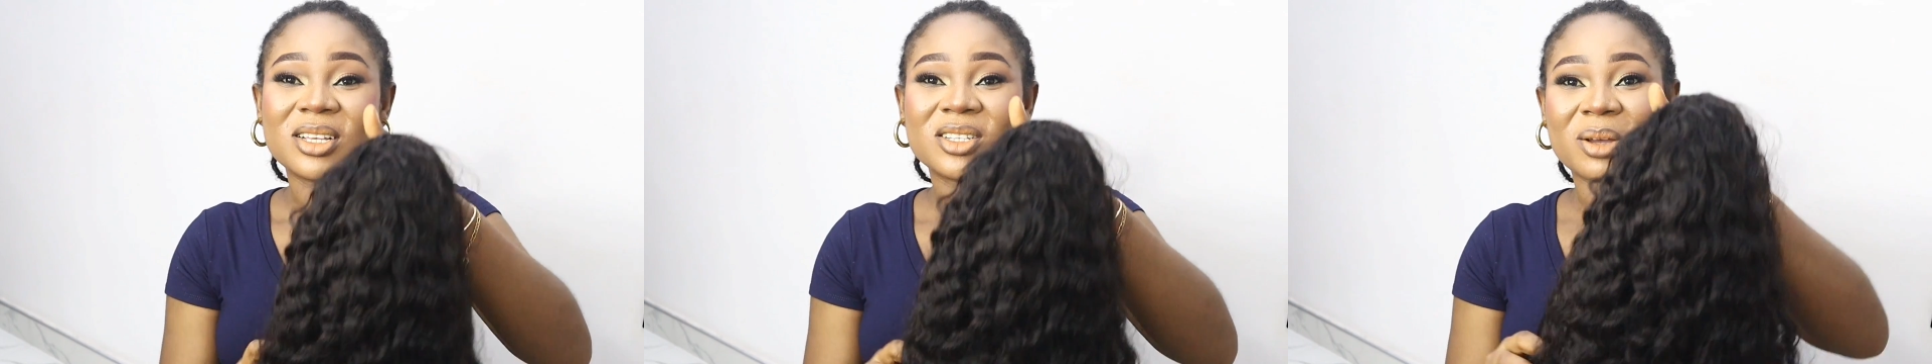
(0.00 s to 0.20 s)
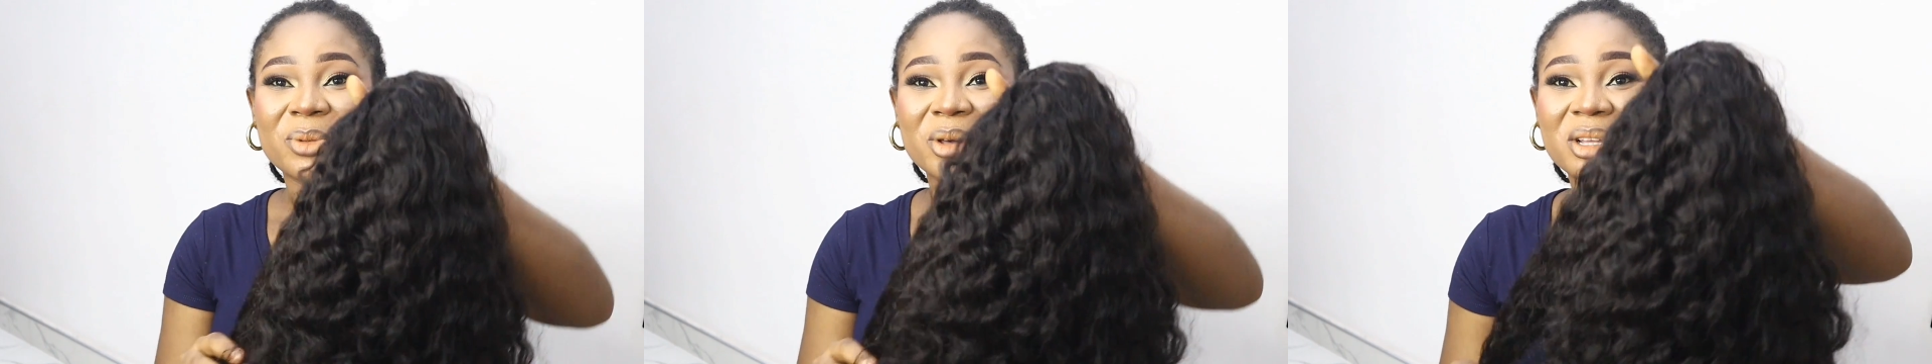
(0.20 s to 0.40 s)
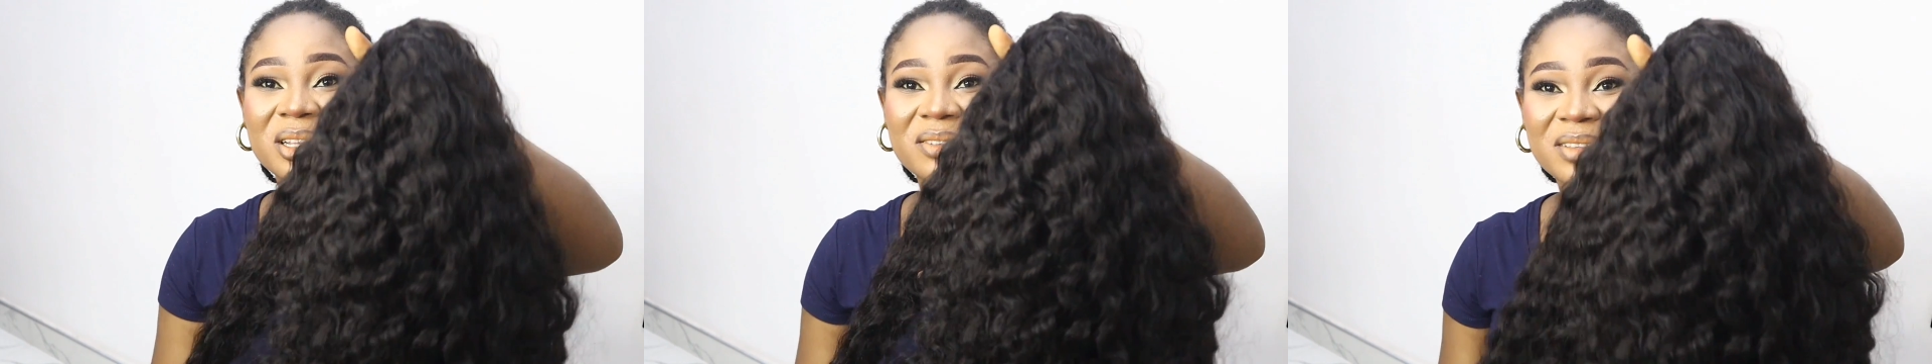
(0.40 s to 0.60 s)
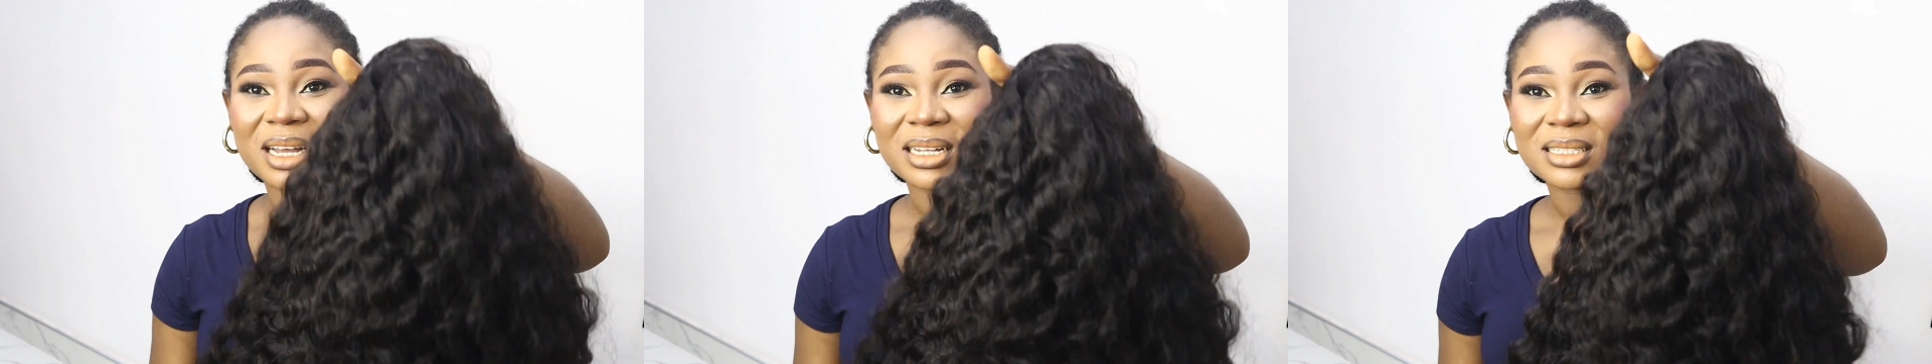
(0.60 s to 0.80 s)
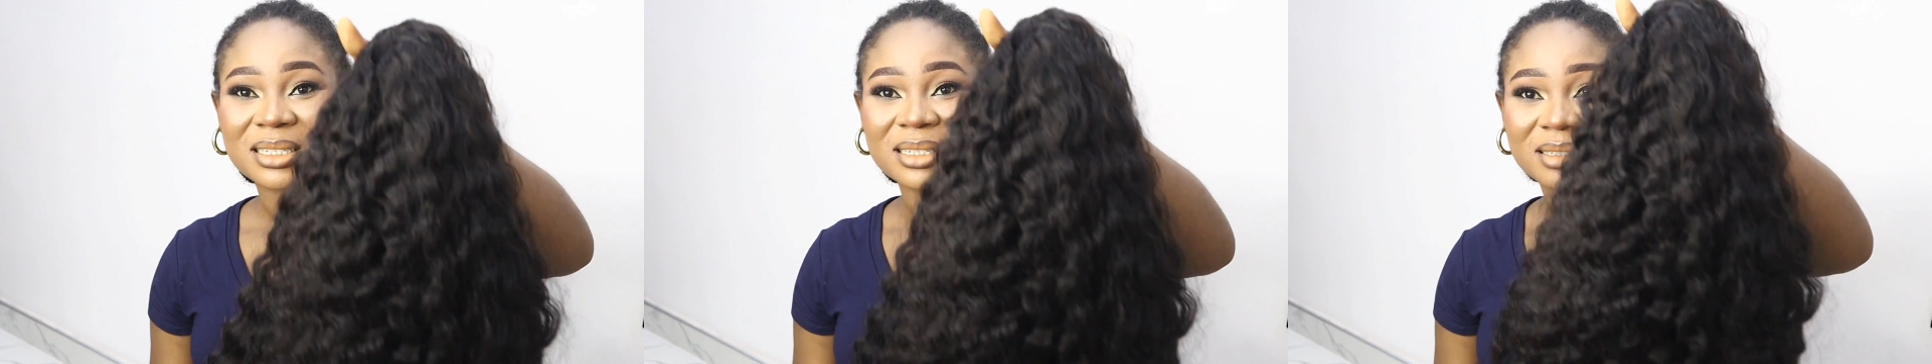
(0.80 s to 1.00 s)
So I'm going to leave
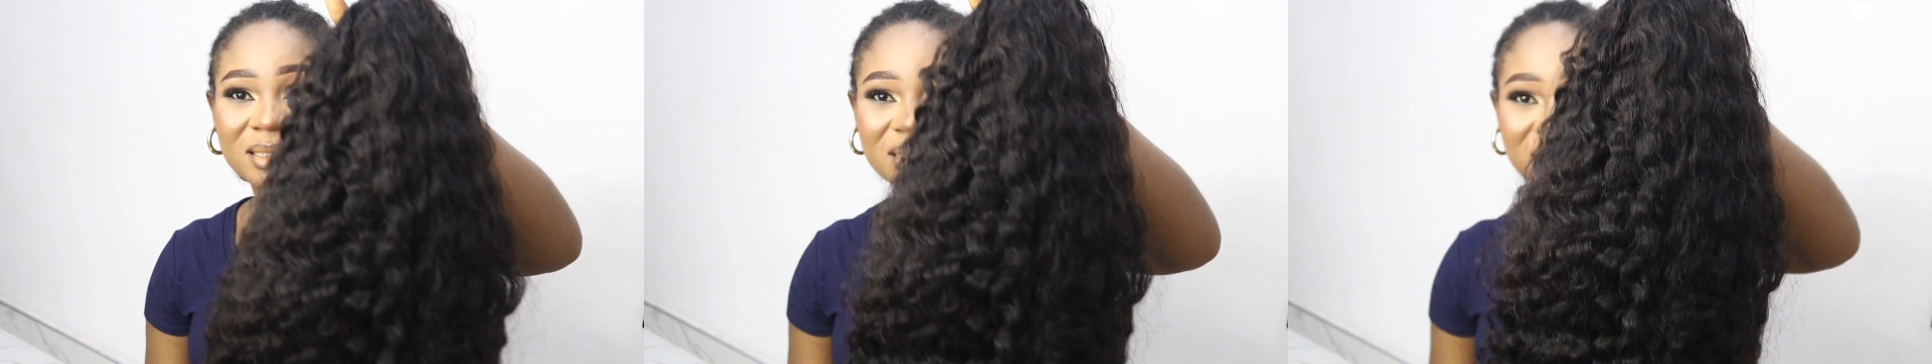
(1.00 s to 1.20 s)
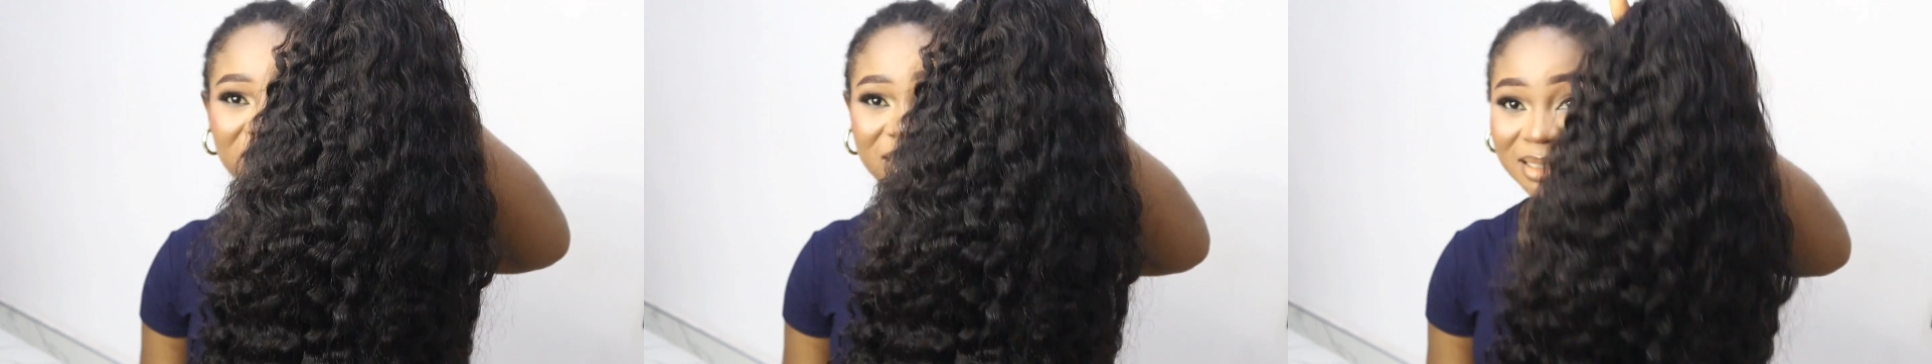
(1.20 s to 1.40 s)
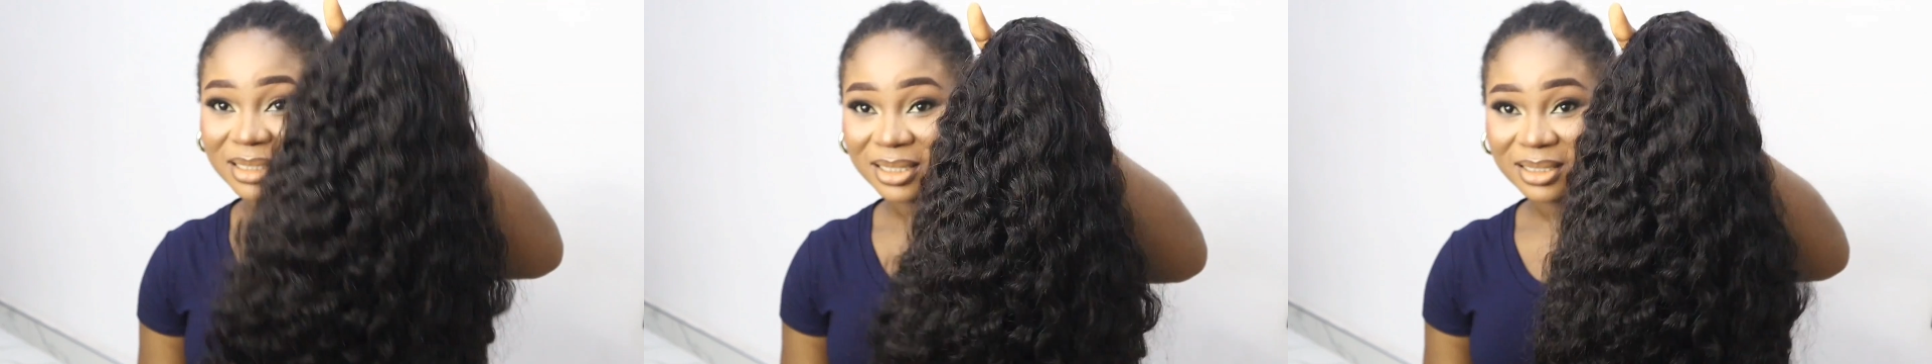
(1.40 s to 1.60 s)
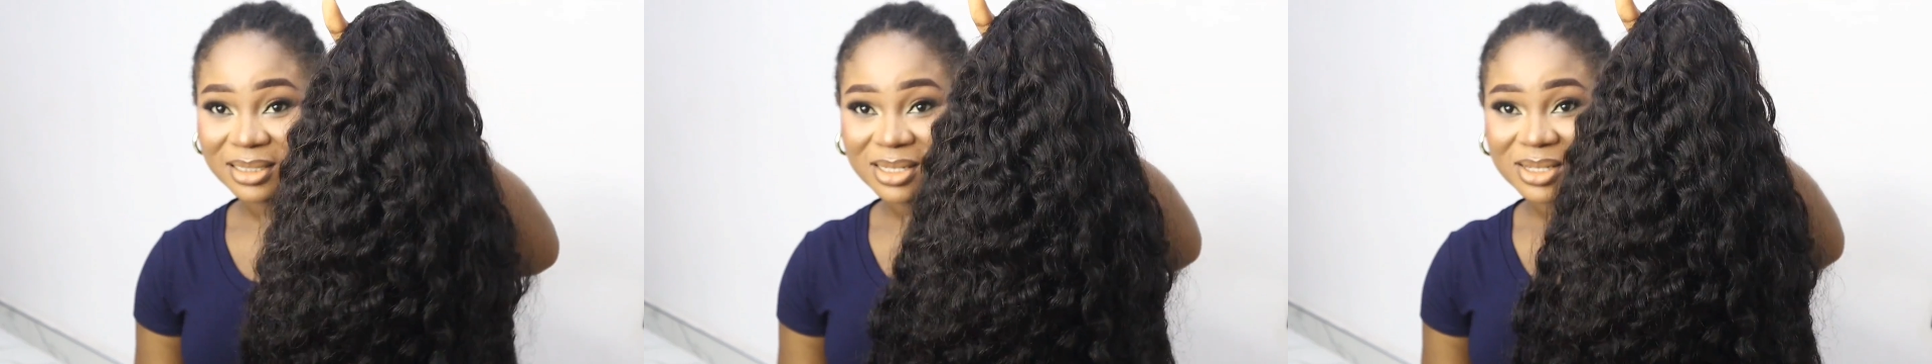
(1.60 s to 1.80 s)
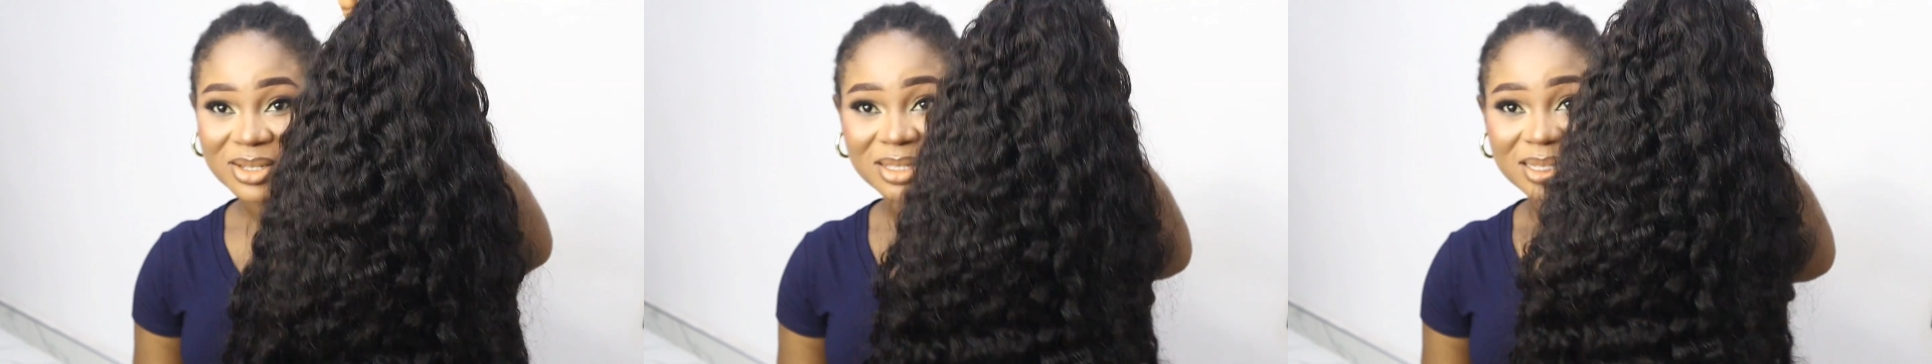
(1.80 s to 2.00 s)
the
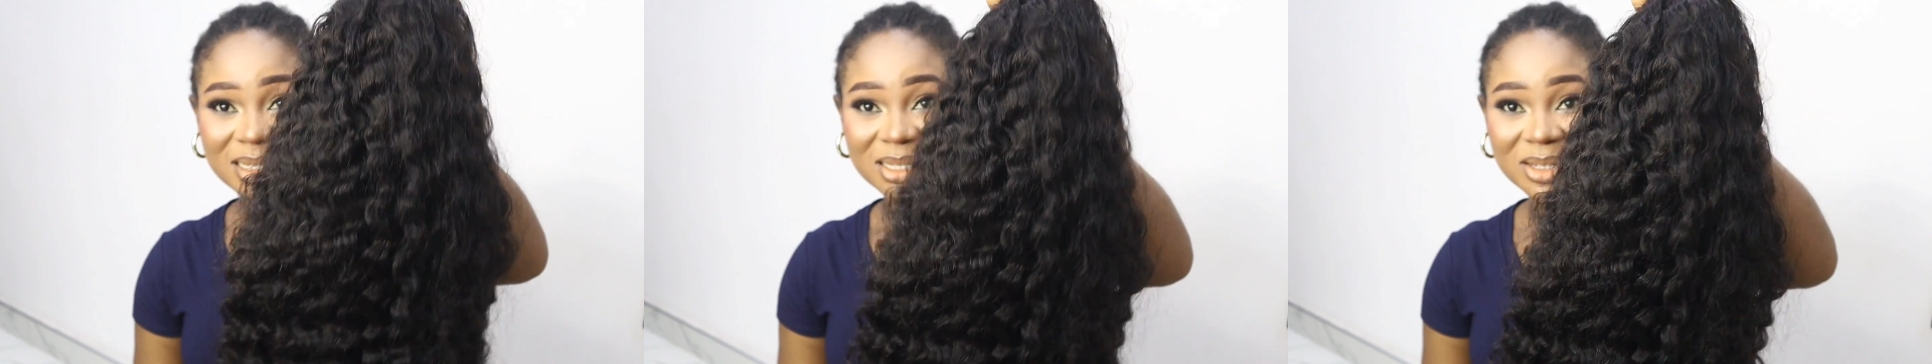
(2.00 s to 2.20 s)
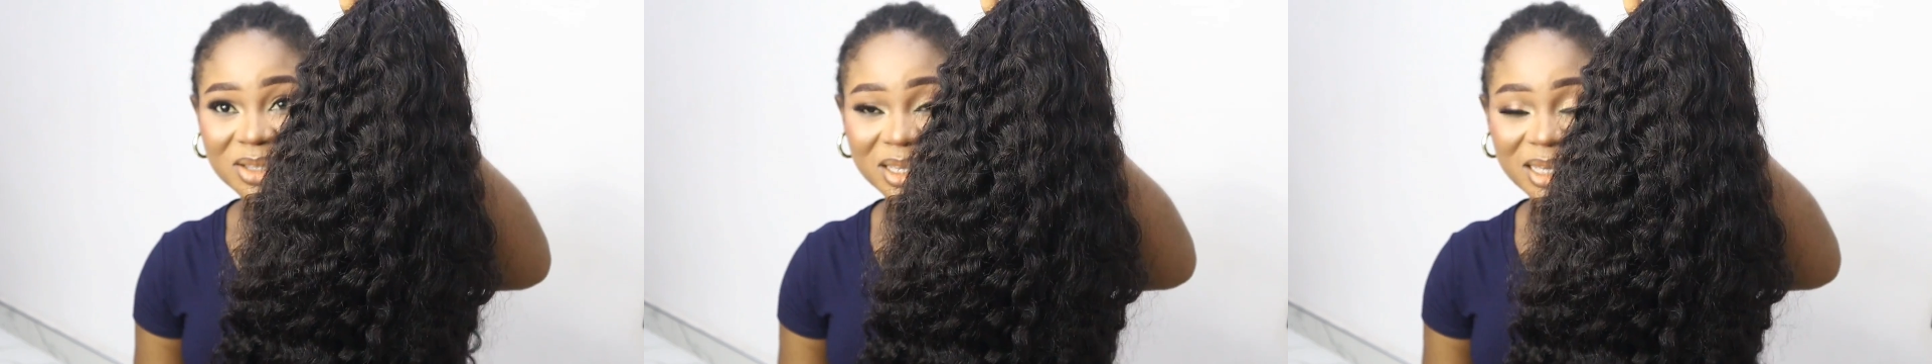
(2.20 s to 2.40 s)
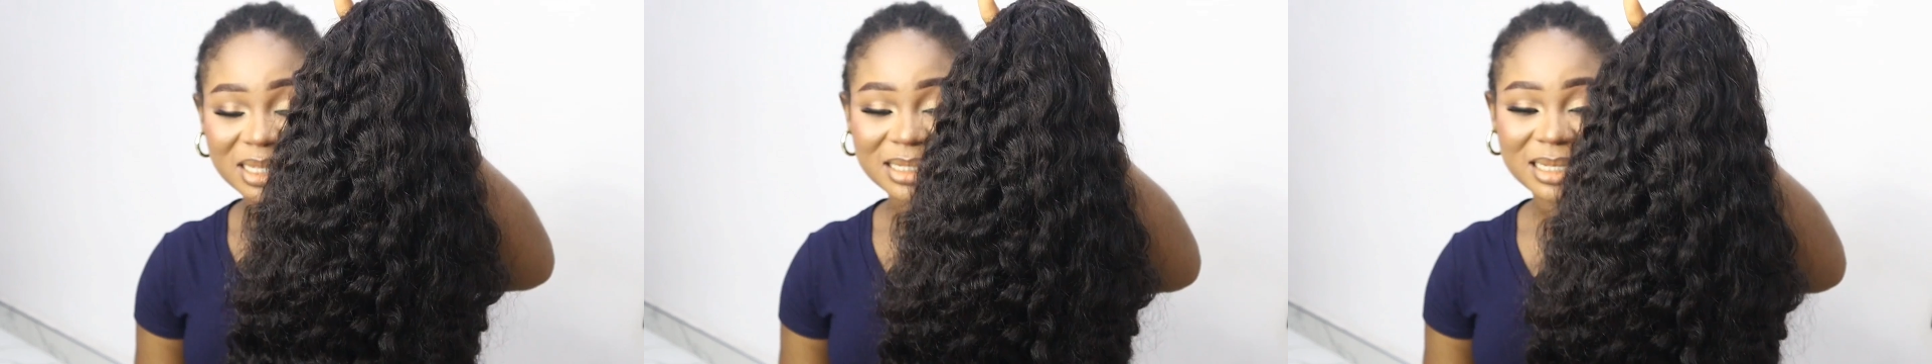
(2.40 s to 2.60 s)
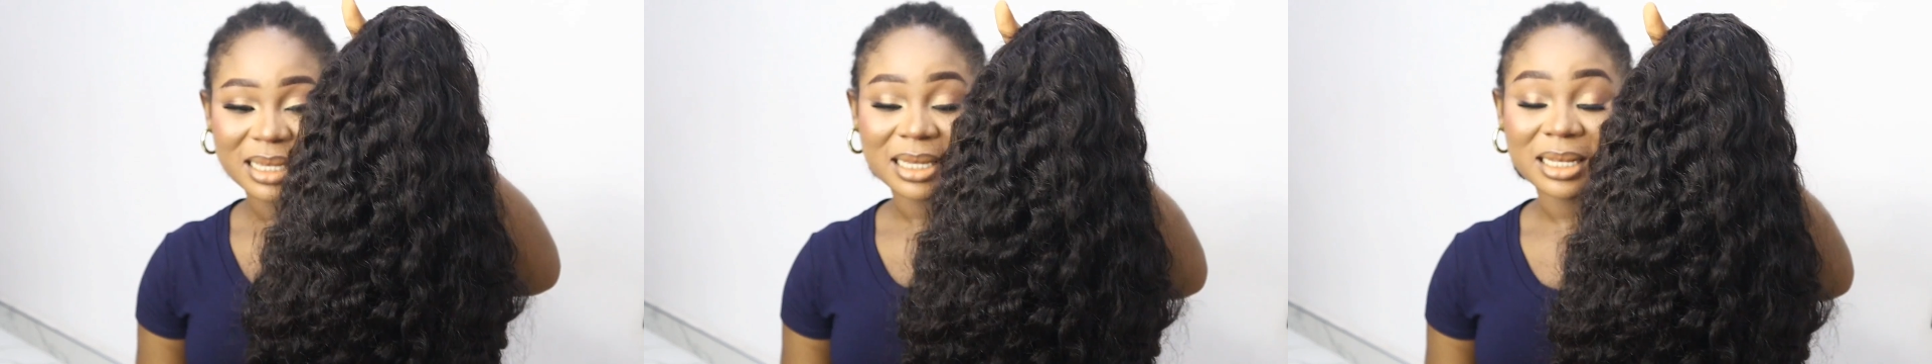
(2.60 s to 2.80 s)
details to this unit,